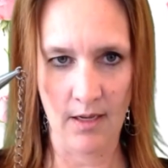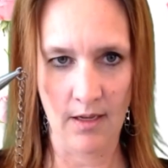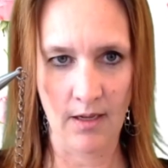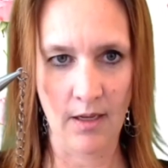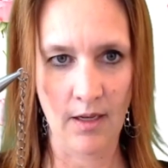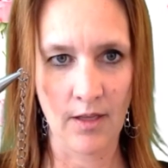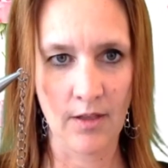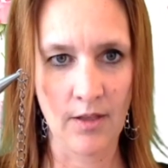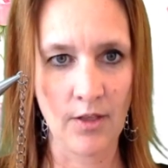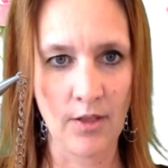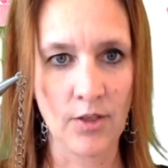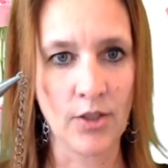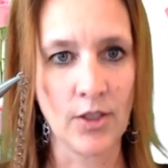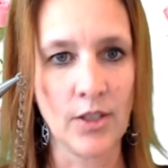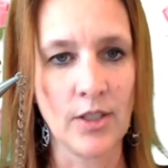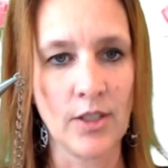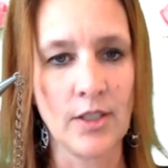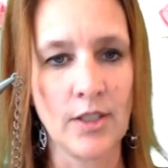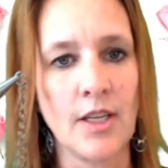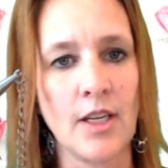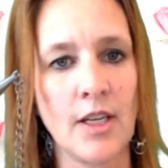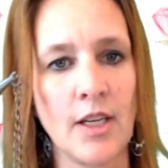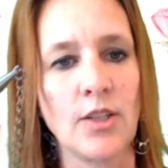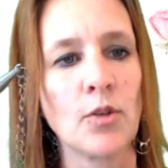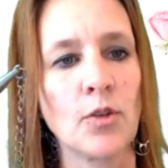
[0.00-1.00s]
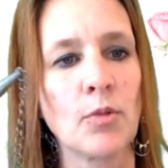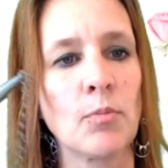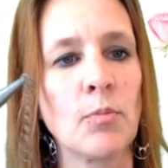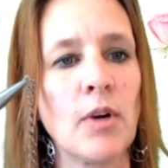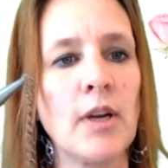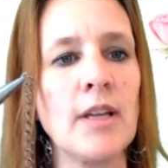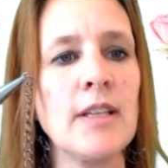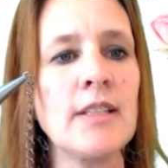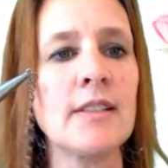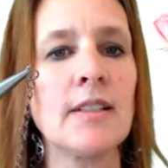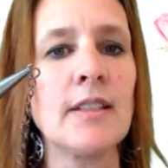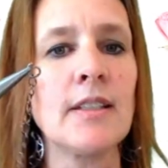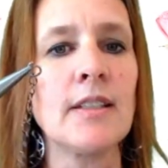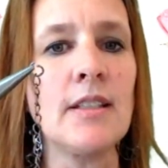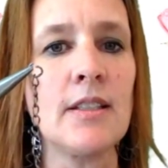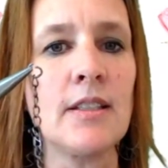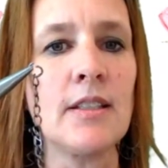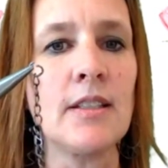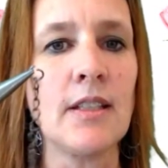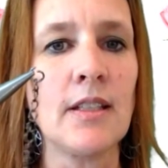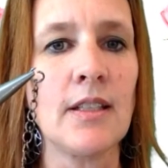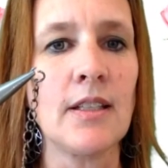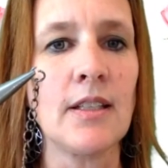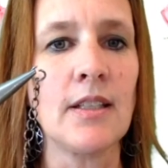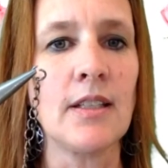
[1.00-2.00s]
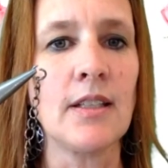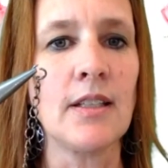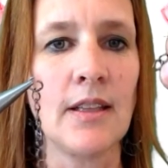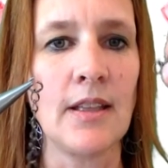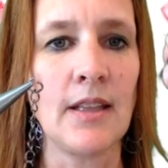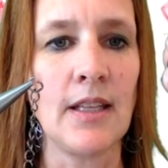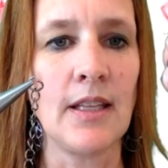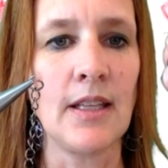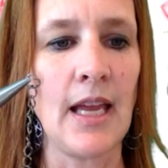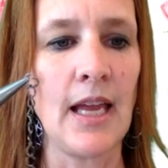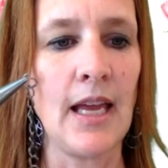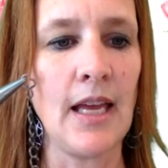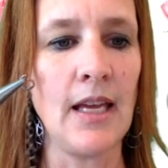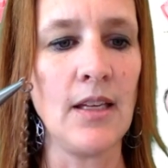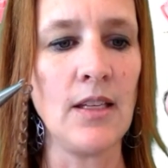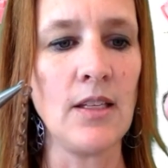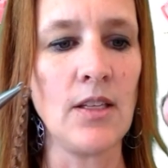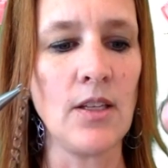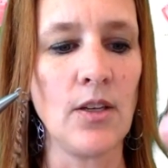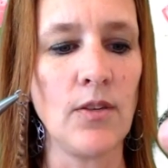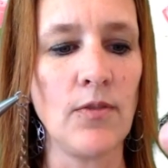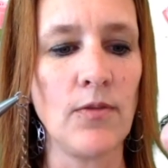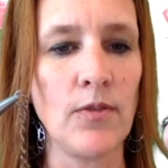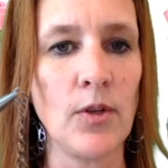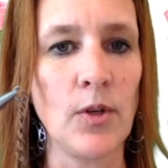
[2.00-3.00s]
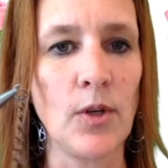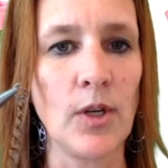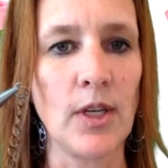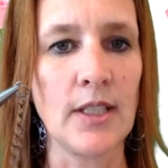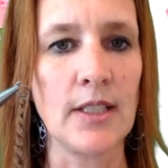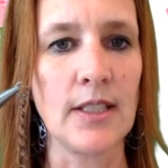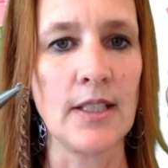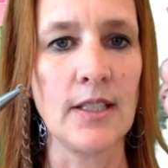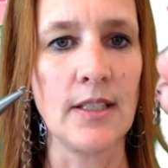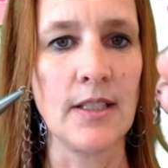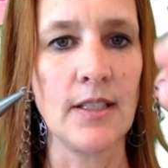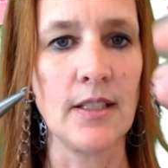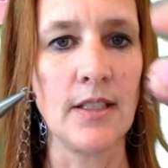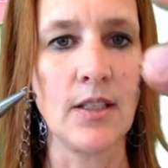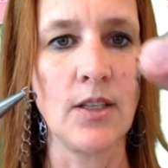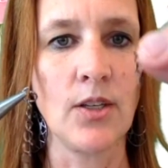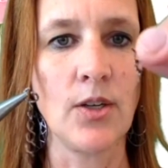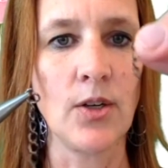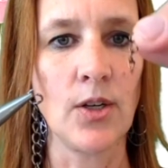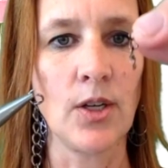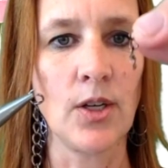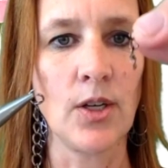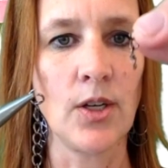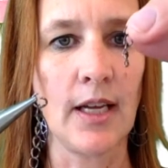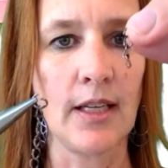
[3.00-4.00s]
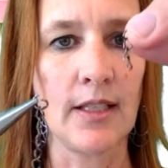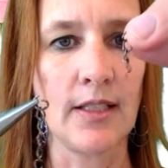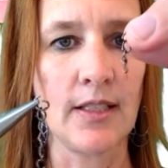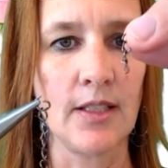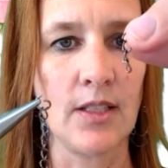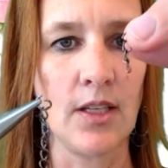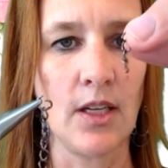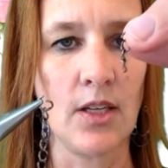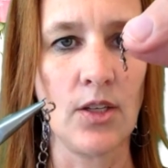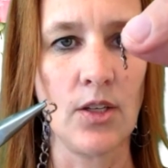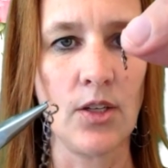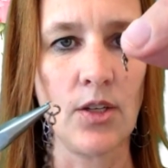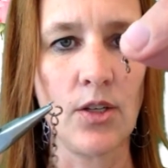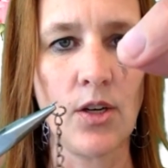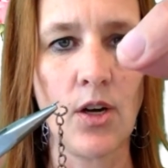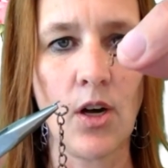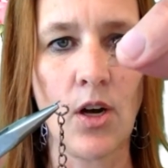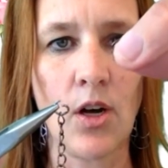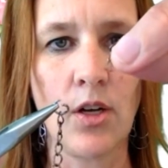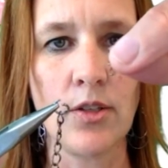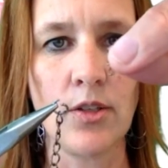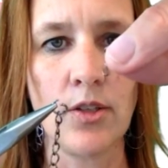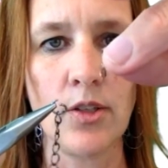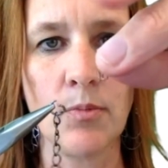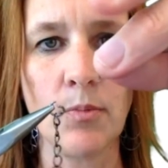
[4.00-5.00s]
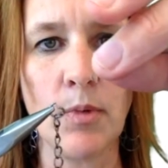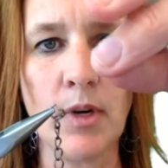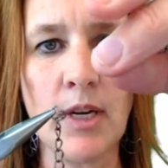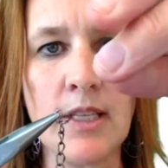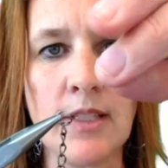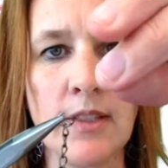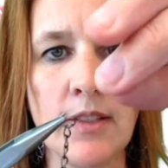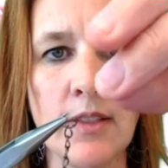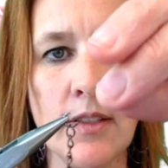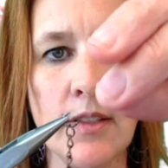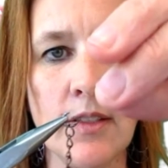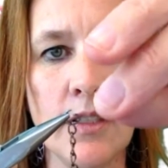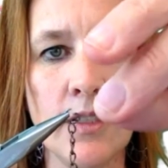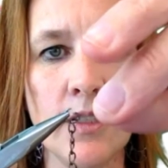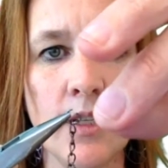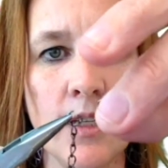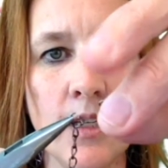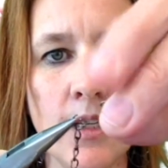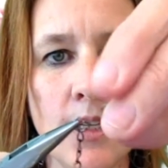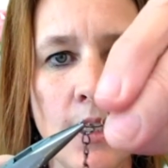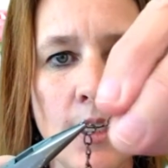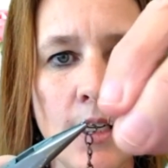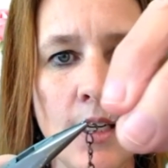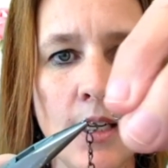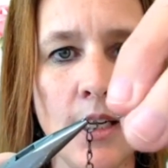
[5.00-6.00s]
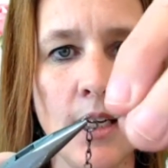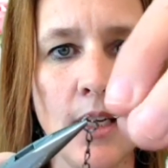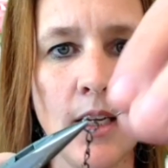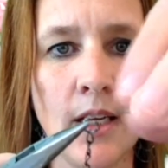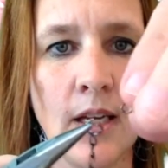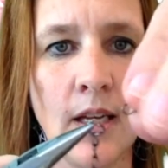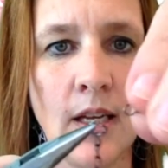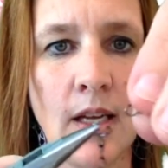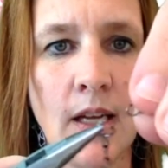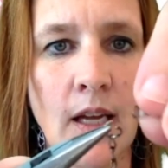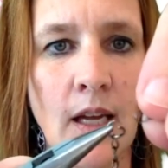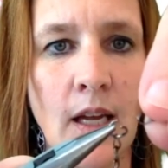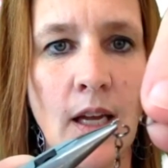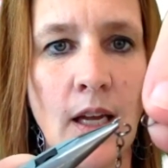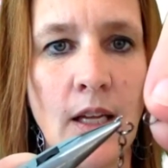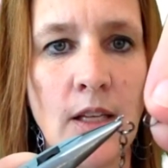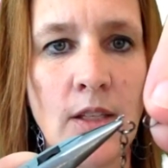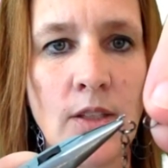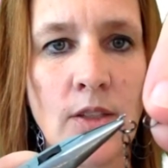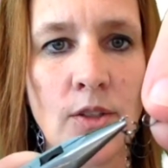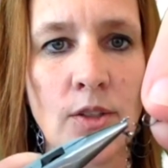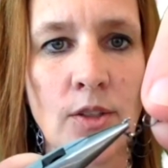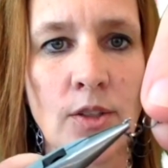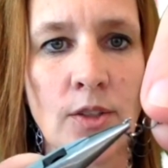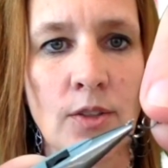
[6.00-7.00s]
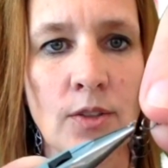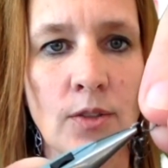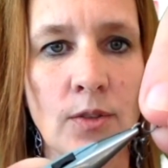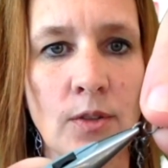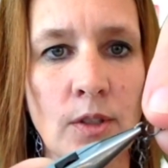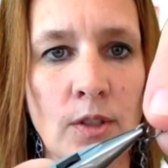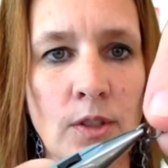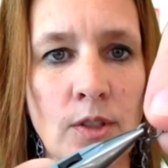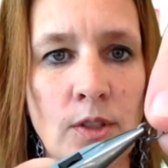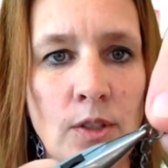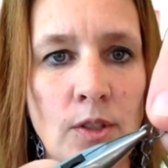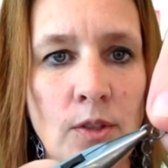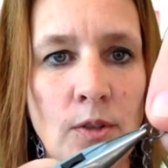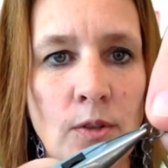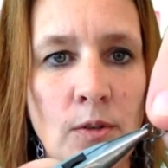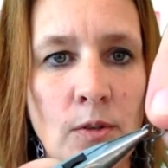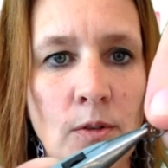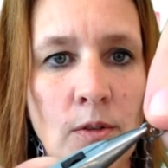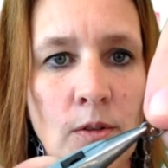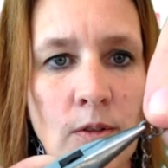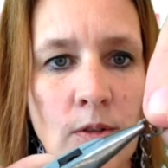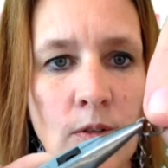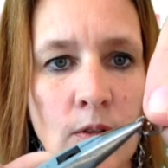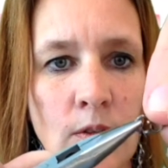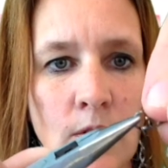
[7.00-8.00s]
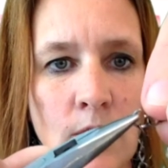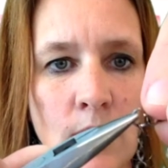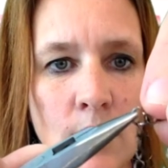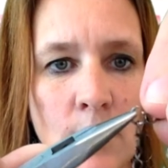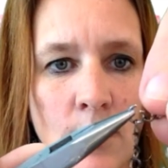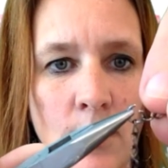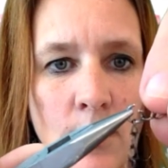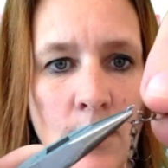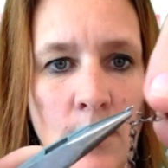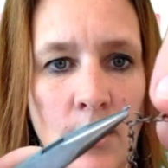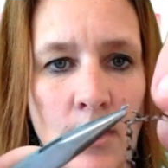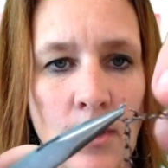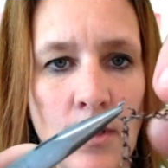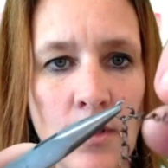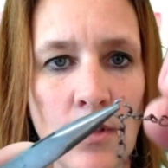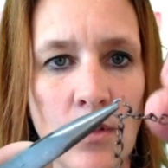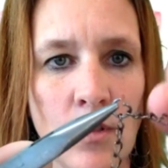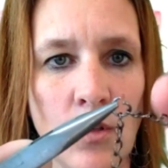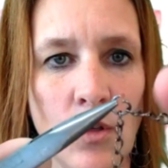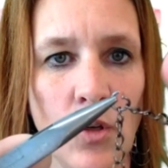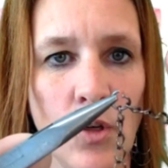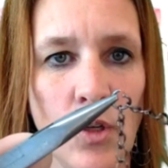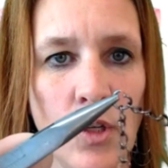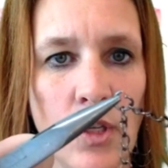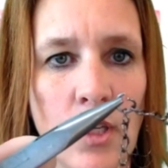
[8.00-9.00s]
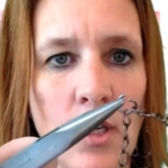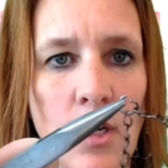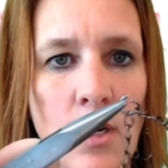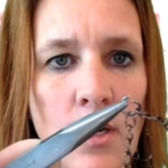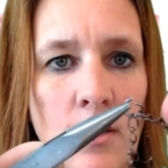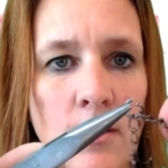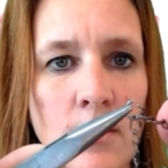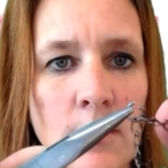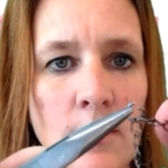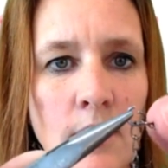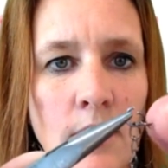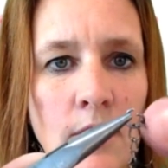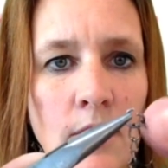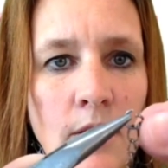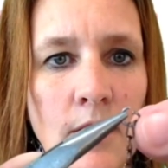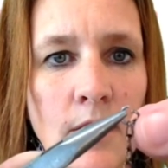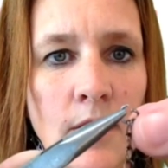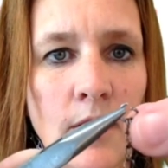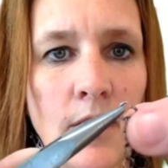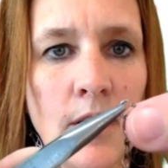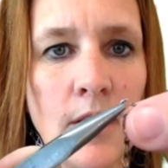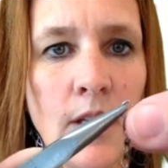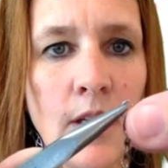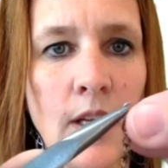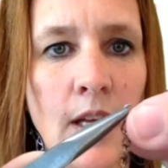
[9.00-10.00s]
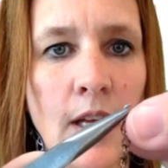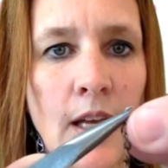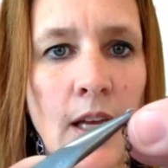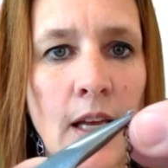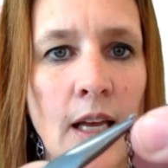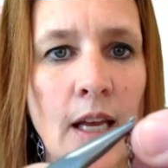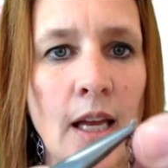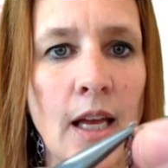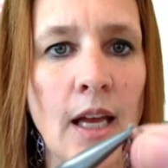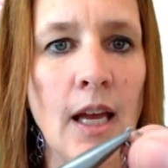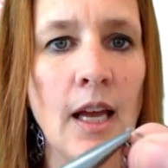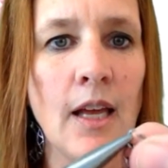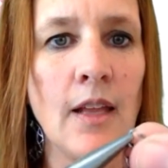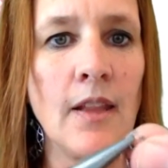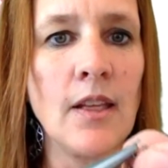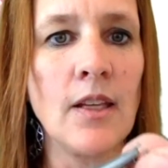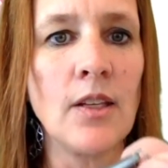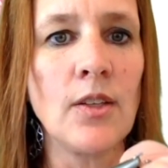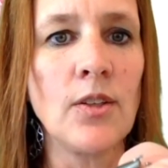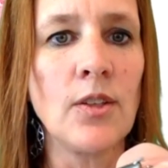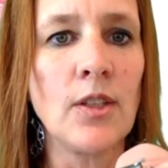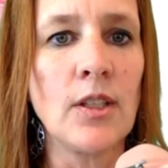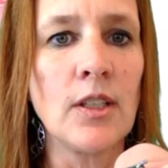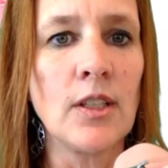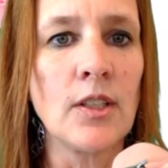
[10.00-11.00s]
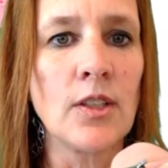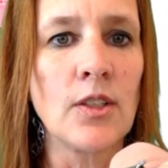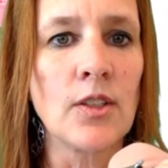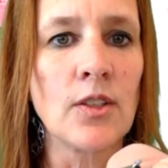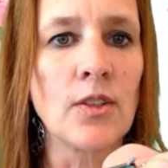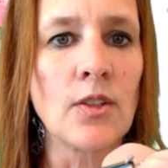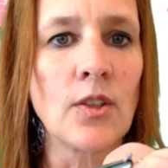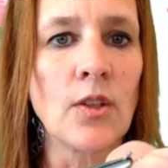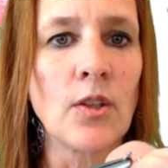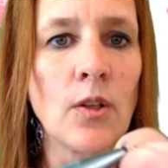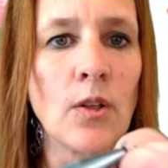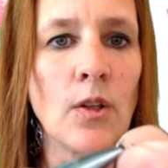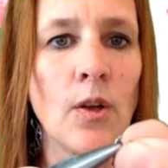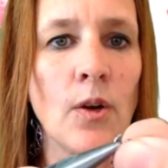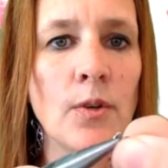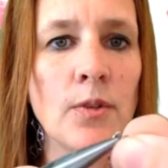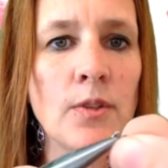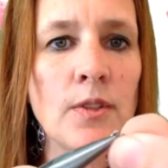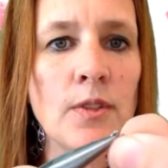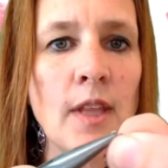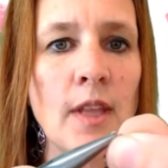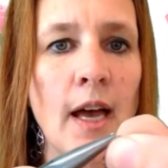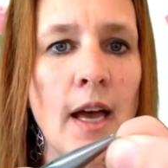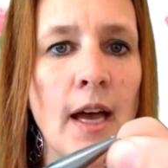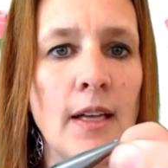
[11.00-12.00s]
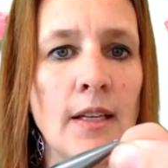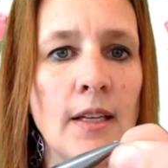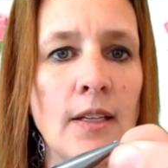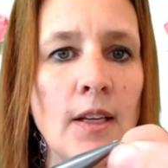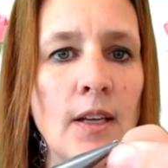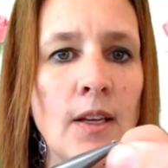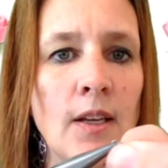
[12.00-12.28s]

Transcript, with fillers: And then you're going to take your bracelet, the end of your, ex your extender on your bracelet, and you're just going to hook it on. And then you need to just close that